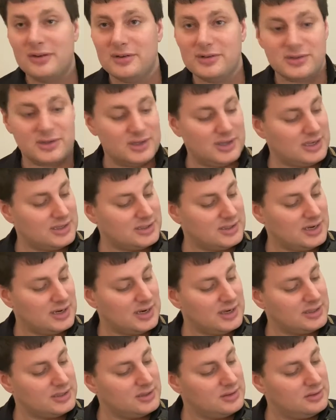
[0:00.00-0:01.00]
See, it's
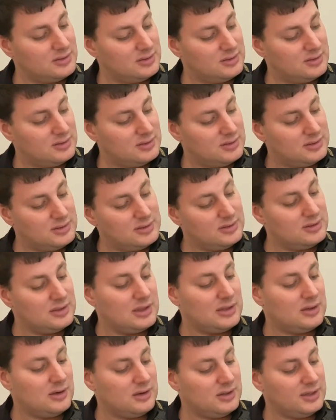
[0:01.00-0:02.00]
nice.
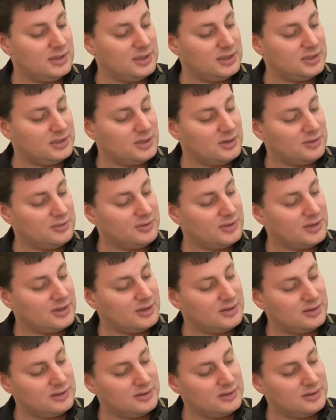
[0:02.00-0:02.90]
Little leading tone there.